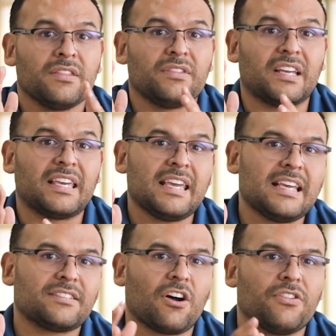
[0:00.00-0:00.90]
The key
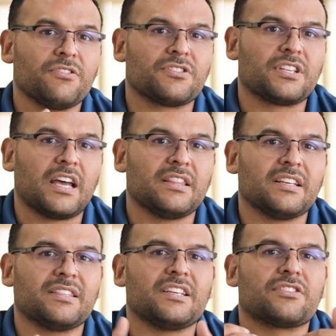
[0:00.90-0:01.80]
is
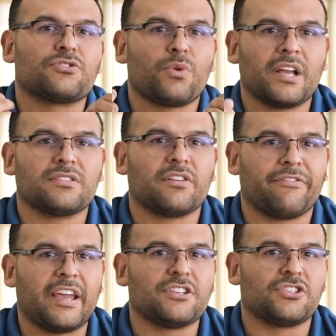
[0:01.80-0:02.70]
understanding the strengths
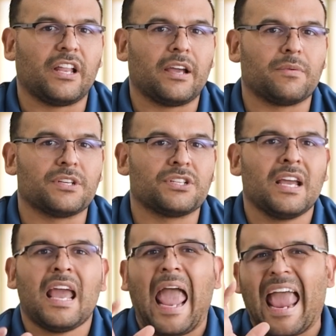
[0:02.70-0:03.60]
of each language
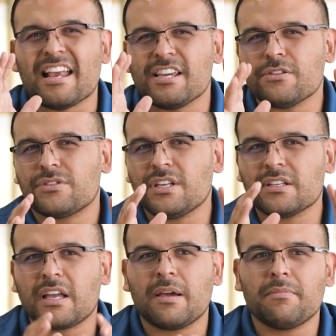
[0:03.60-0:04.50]
and
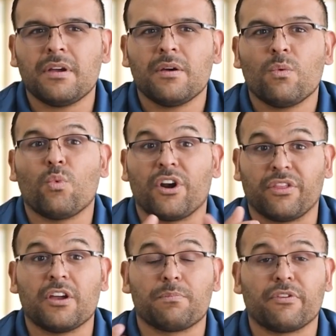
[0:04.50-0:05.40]
using them where
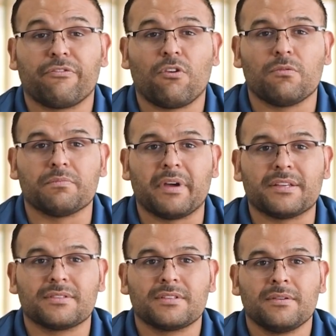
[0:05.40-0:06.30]
they perform
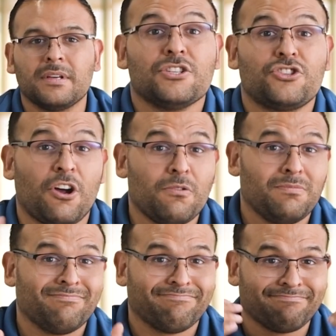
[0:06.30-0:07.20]
best.
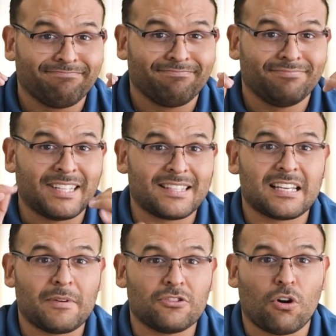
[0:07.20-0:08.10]
So,
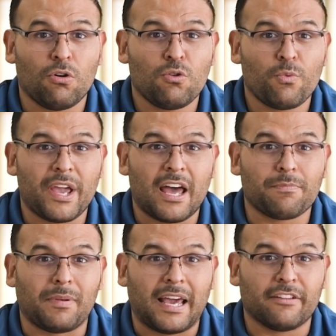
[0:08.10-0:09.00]
that's about all we
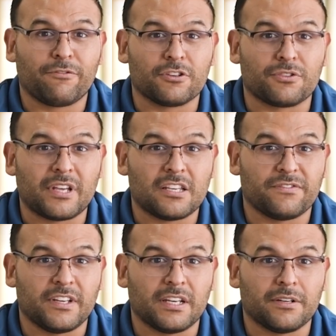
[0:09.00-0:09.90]
had planned for
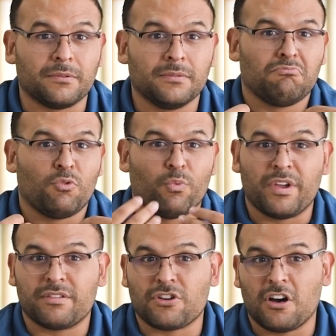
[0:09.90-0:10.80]
today's video.
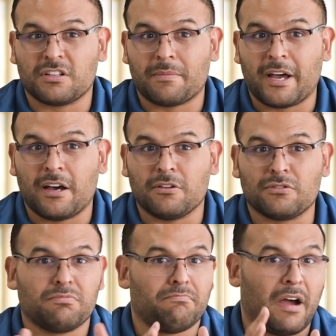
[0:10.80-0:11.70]
We talked
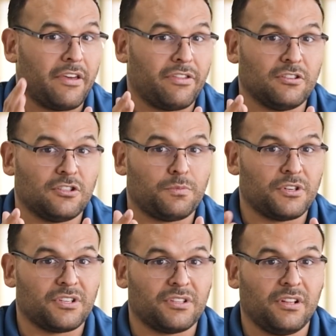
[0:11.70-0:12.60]
about Python's
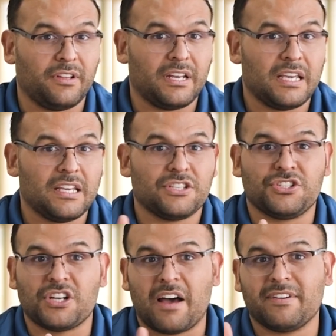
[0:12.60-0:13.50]
versatility,
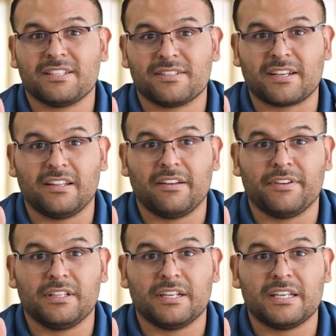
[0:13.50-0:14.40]
Java's
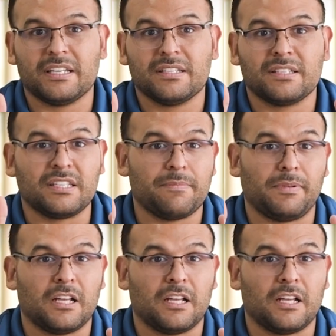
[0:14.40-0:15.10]
scalability, C++